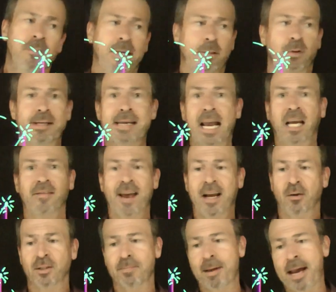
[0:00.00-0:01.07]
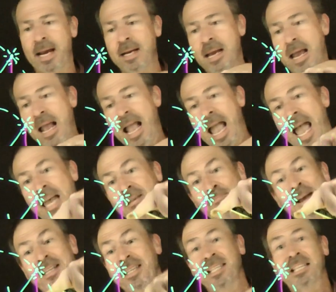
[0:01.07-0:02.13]
That's what negative angles mean. And it's
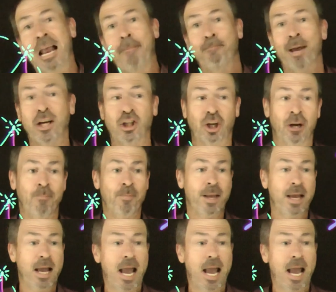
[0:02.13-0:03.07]
basically the same picture.